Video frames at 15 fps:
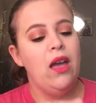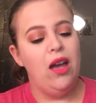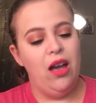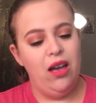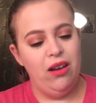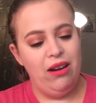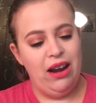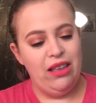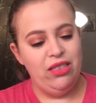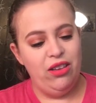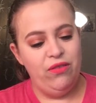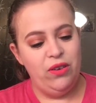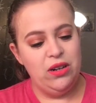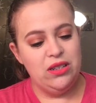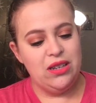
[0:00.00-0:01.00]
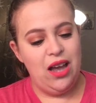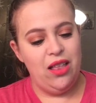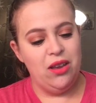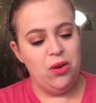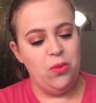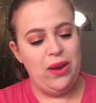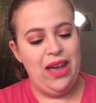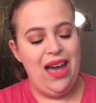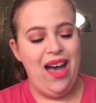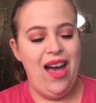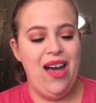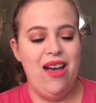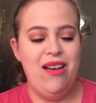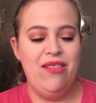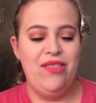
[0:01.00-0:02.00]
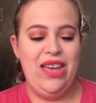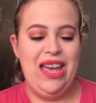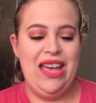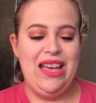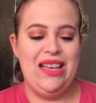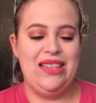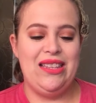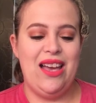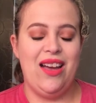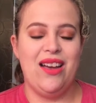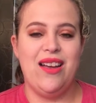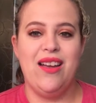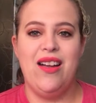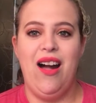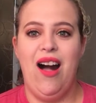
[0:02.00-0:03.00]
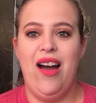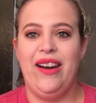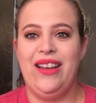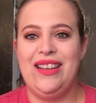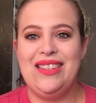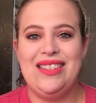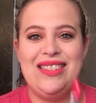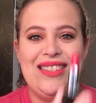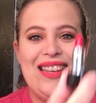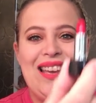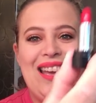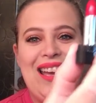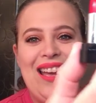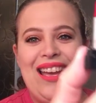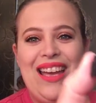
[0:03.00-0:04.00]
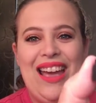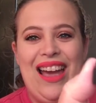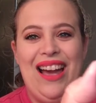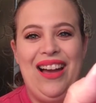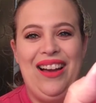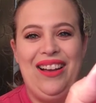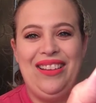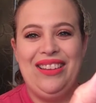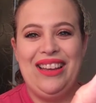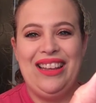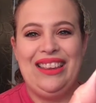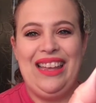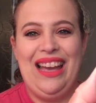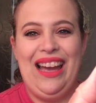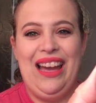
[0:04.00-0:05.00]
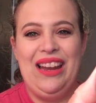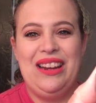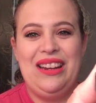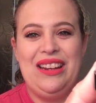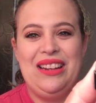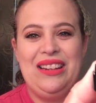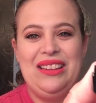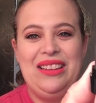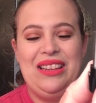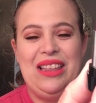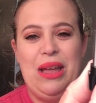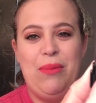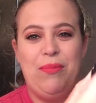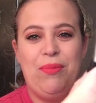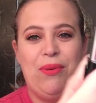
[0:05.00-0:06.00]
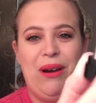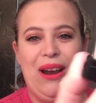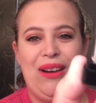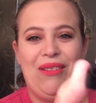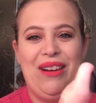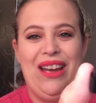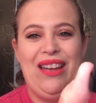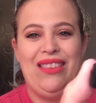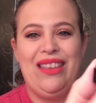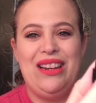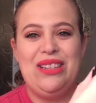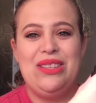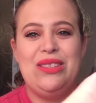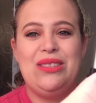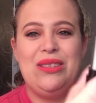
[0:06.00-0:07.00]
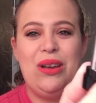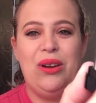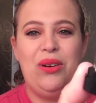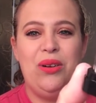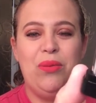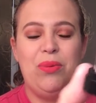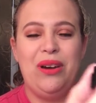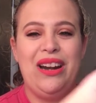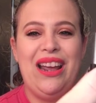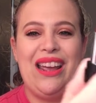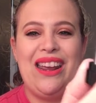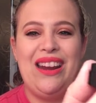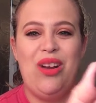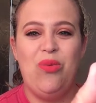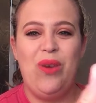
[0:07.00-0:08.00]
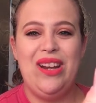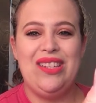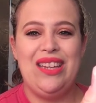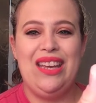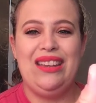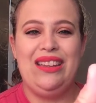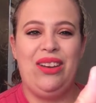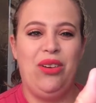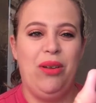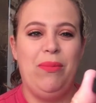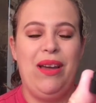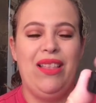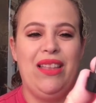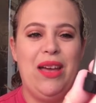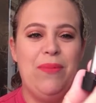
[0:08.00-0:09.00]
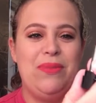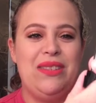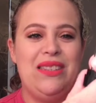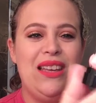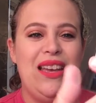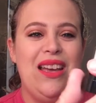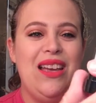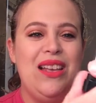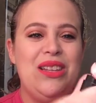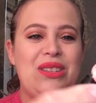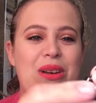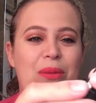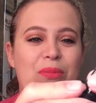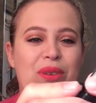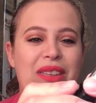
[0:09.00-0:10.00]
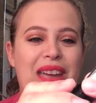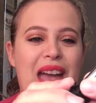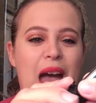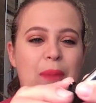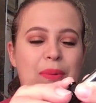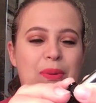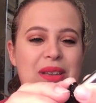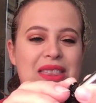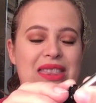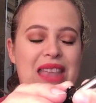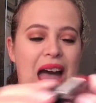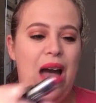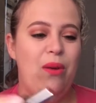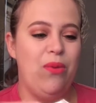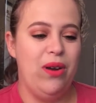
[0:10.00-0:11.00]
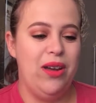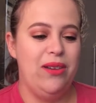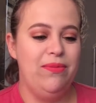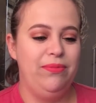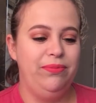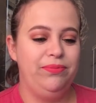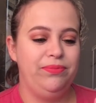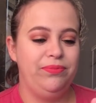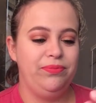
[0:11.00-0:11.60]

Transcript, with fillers: All right, the first color we have is Goddess. Oh, look at that. Look at that bright red. That is so pretty. I cannot wait to get that on my lips. So I'm really happy with that one.